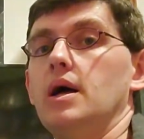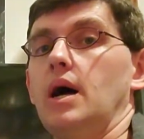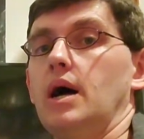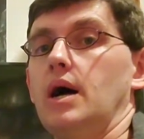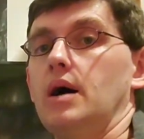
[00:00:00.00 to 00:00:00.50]

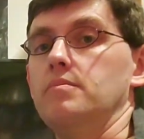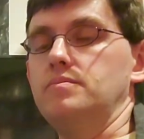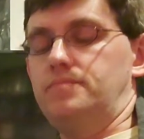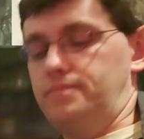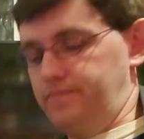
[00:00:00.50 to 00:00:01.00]
I
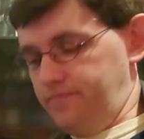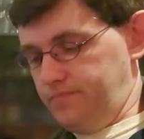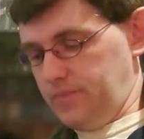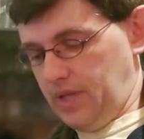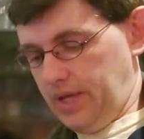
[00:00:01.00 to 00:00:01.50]

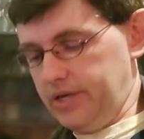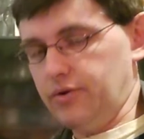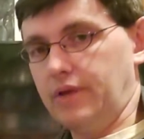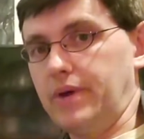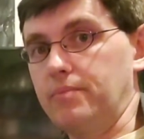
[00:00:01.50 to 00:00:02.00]

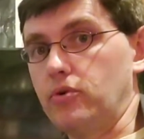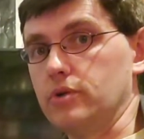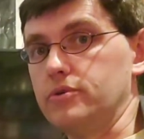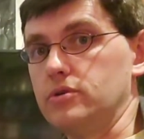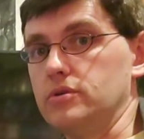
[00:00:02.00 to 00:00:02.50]
don't have my
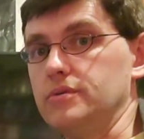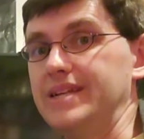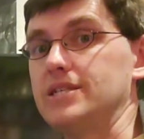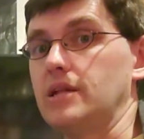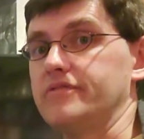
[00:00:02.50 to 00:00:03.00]

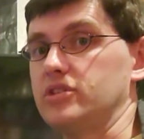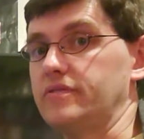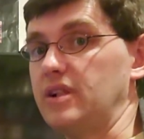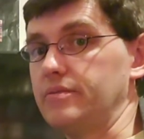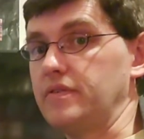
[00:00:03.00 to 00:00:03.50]
portable
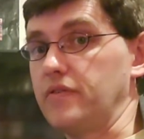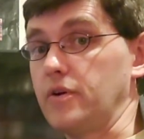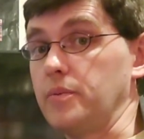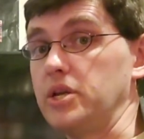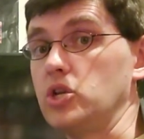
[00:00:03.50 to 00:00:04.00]
Intellivision development
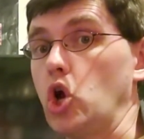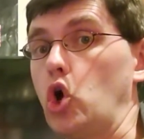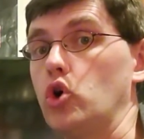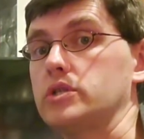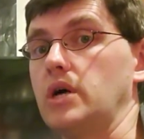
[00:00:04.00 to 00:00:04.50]
environment
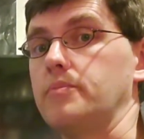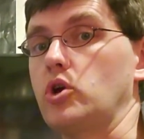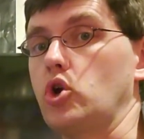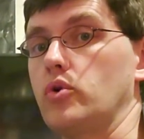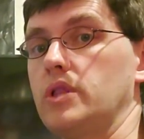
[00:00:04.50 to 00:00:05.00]
hooked
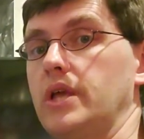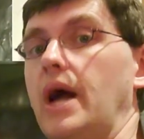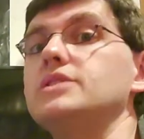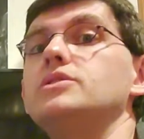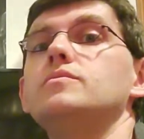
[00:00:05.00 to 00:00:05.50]
up
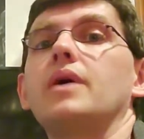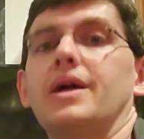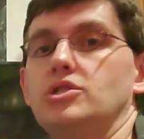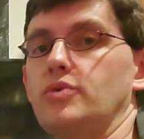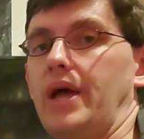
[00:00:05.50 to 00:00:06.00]
currently.
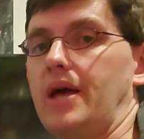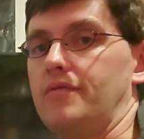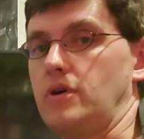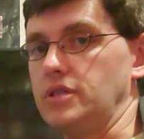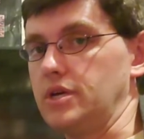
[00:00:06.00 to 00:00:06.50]
I do
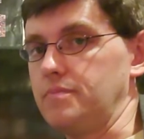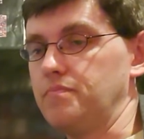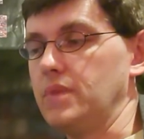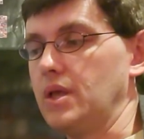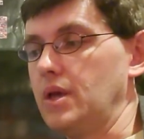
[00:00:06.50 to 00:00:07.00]
have all the
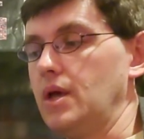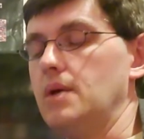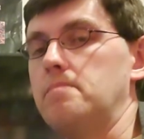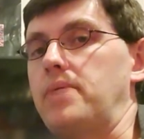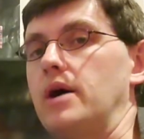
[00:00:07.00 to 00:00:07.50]

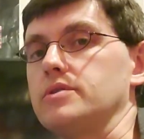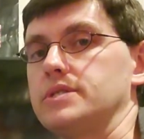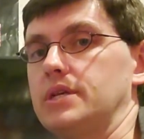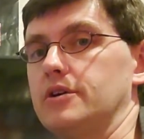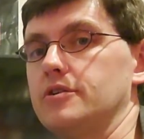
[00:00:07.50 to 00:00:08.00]

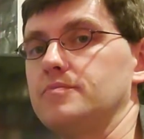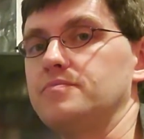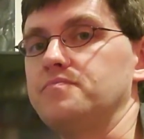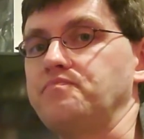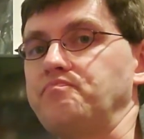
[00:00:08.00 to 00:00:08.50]
parts here.
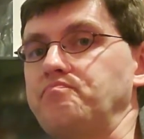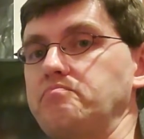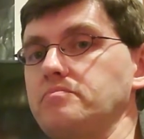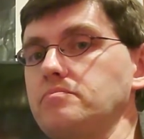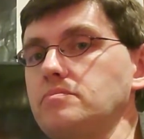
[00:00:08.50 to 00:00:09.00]

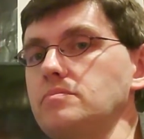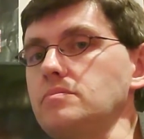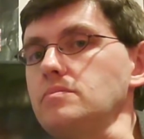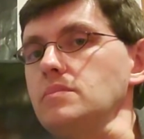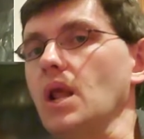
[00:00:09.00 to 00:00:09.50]

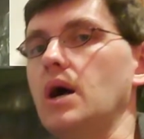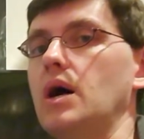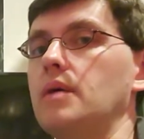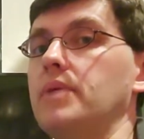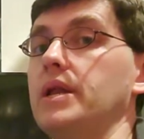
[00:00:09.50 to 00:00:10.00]

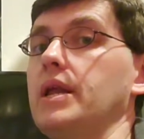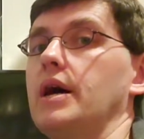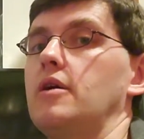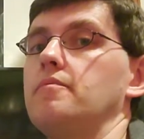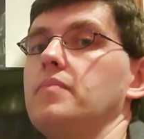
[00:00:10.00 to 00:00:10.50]
But
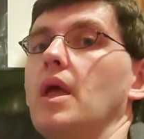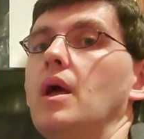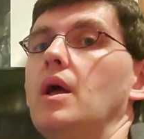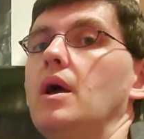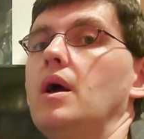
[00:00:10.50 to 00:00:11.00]
anyhow,
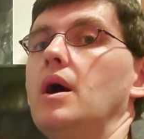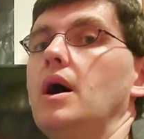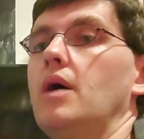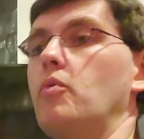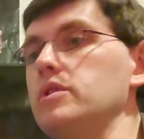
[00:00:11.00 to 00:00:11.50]

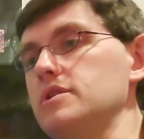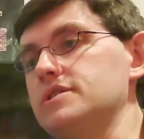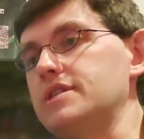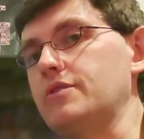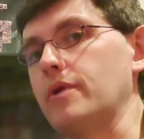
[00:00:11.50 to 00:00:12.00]
one
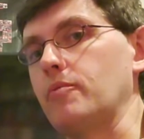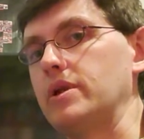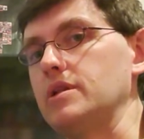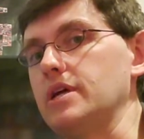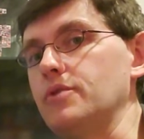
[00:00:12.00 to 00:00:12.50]
little secret I
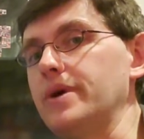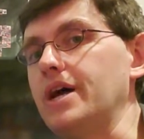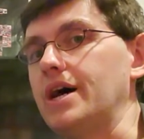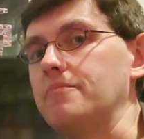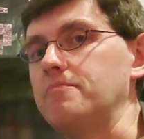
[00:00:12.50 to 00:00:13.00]
wanted to let you
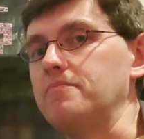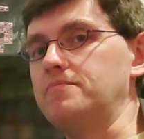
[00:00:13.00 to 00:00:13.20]
in on.